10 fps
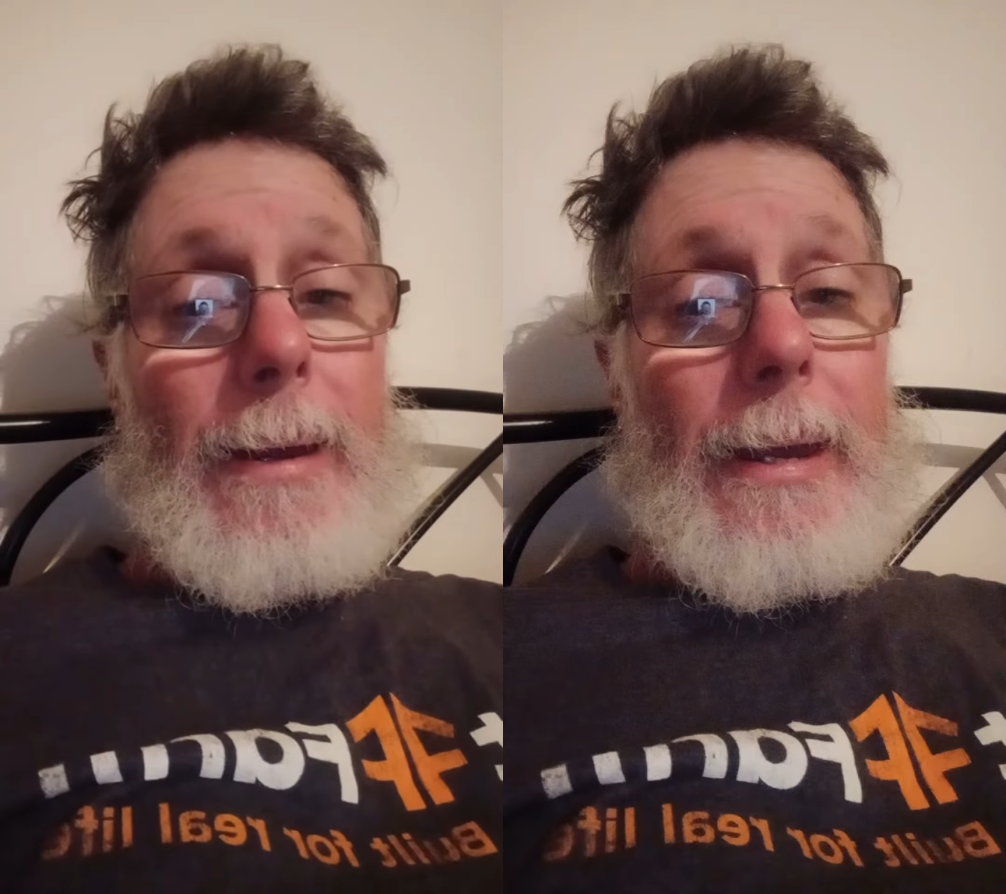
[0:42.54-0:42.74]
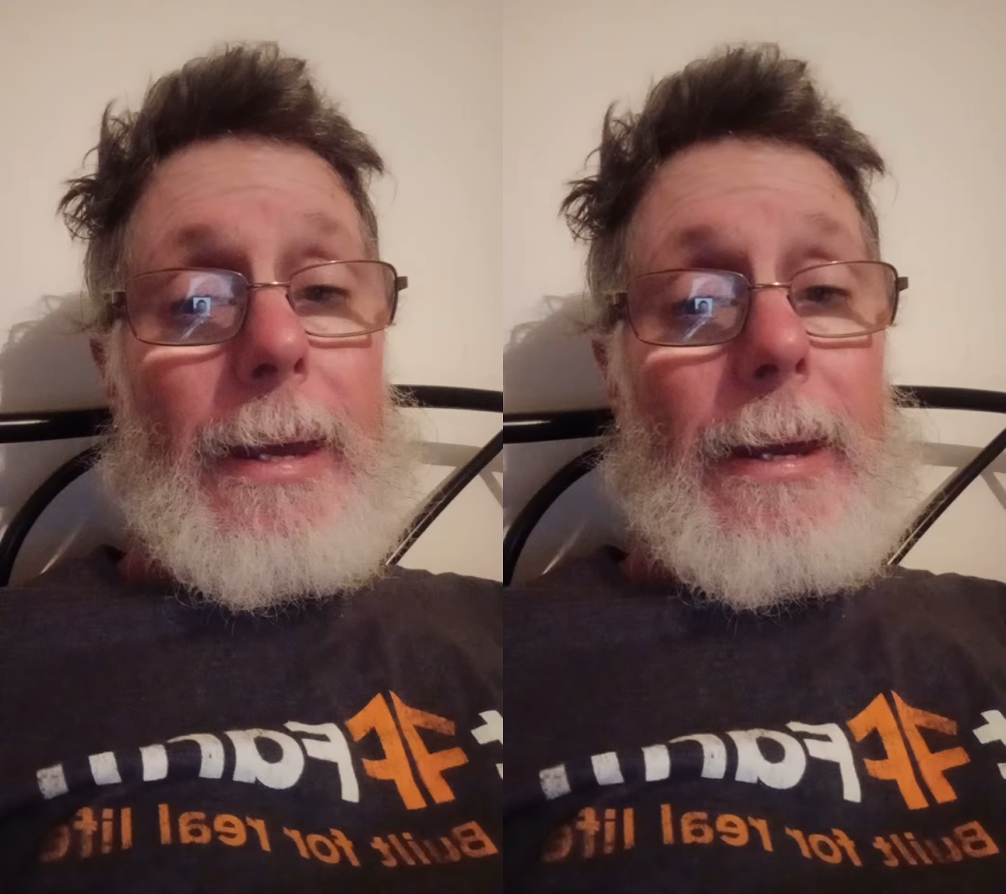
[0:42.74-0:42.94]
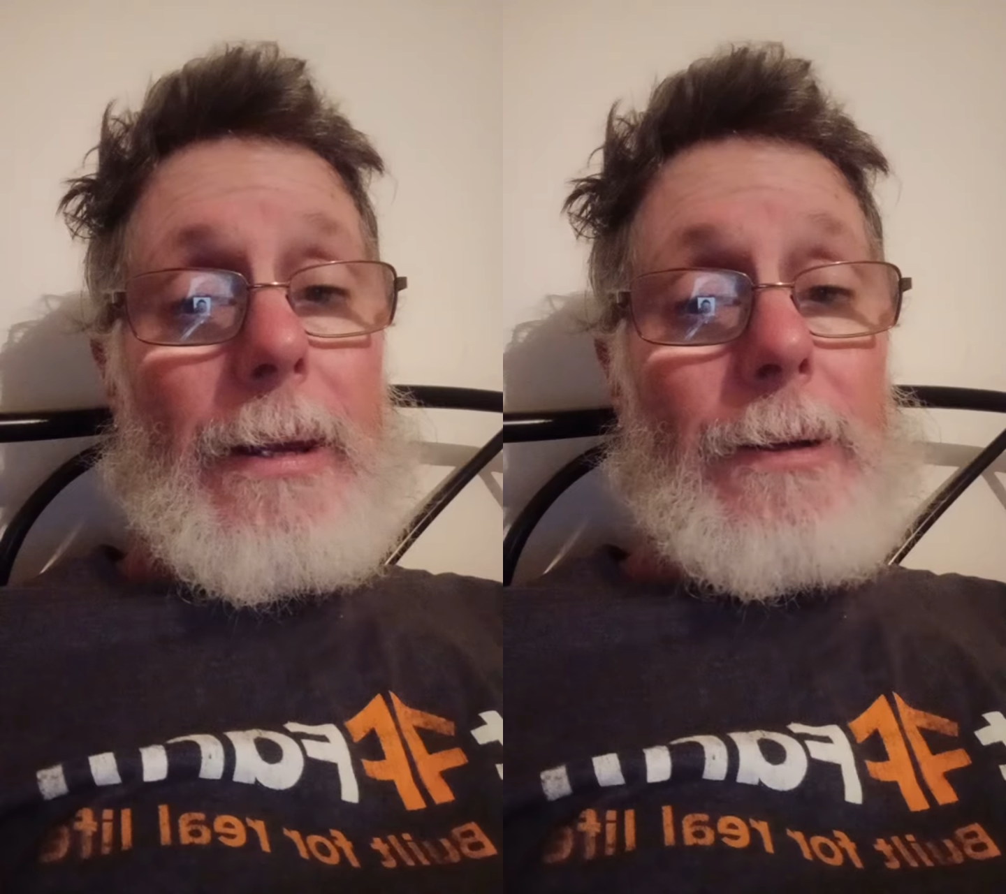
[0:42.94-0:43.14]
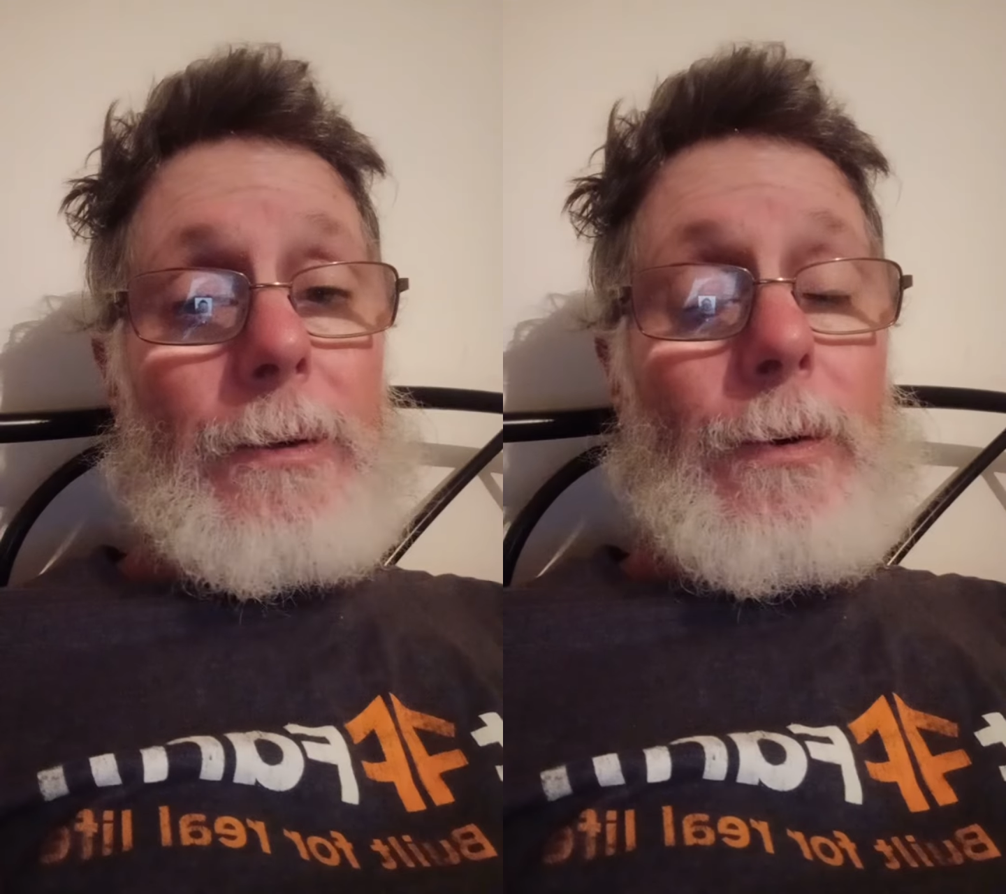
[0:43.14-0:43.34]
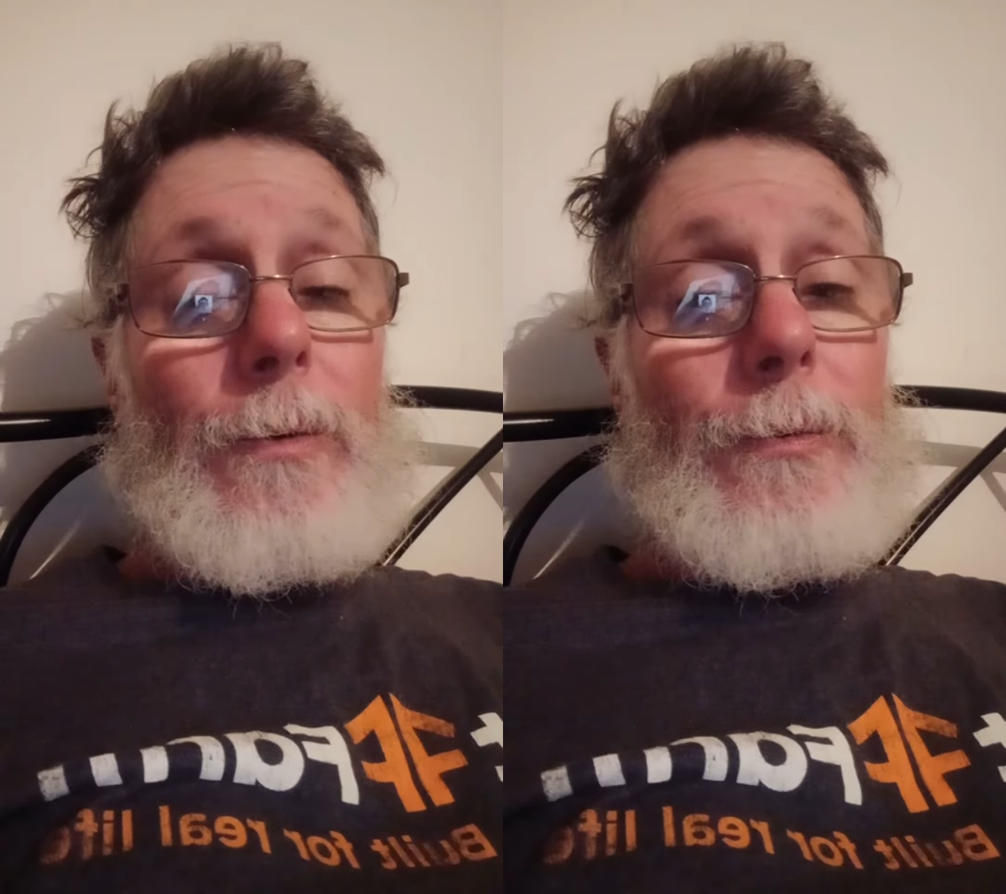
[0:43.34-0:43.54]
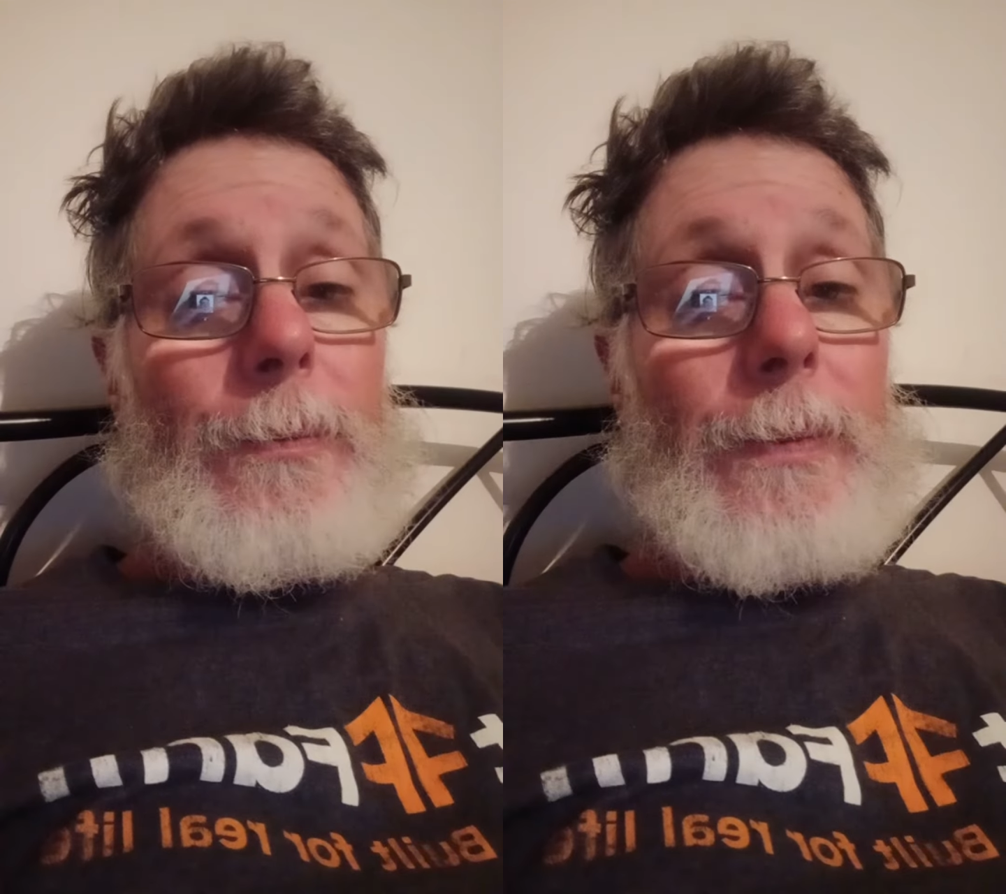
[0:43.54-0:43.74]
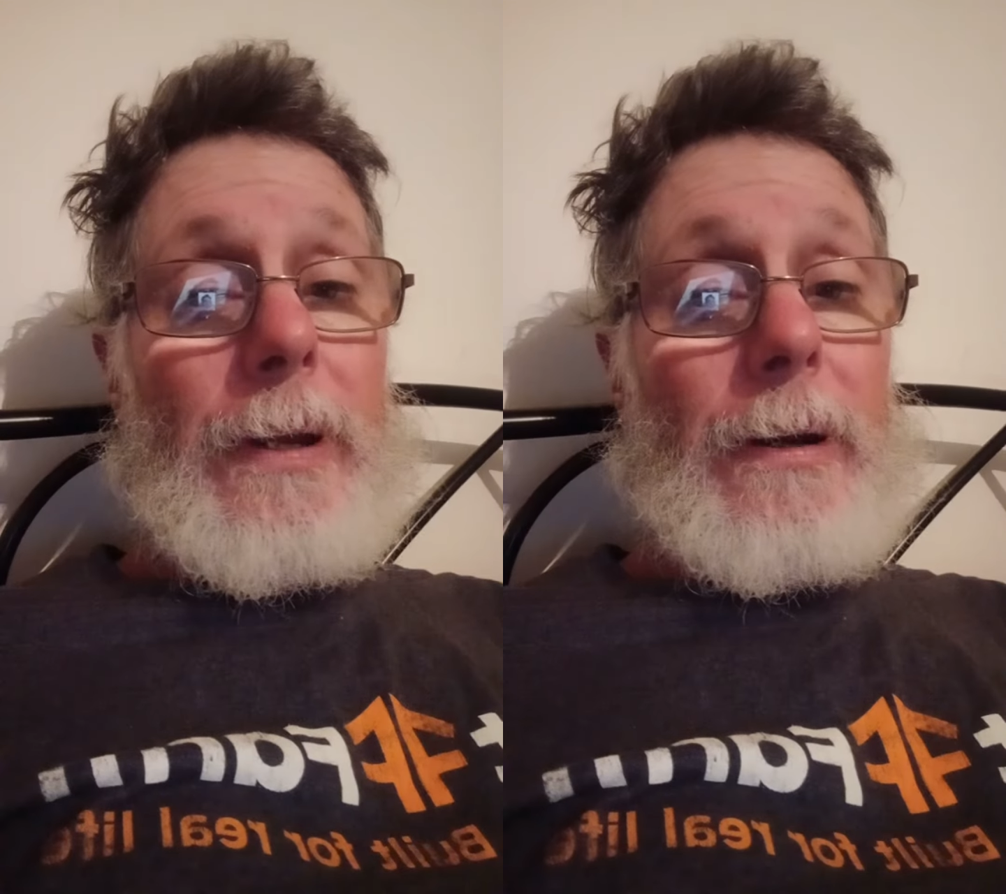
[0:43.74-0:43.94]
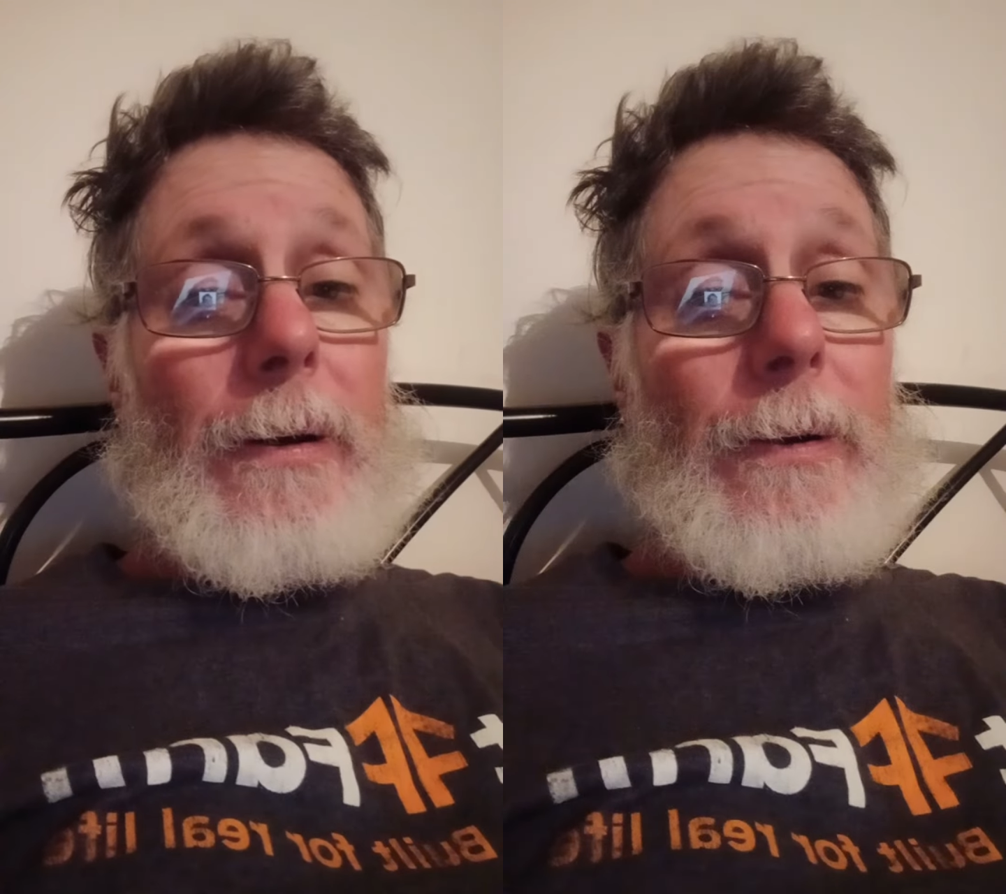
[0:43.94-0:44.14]
and go from
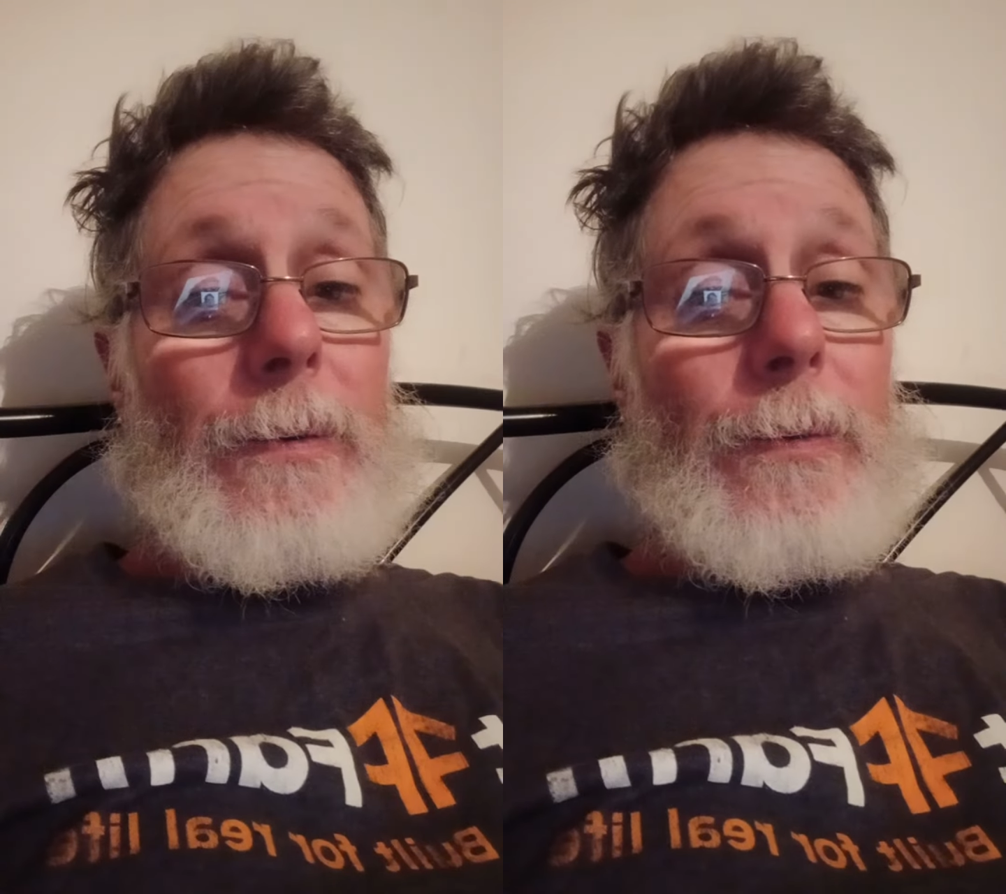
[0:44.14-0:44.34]
there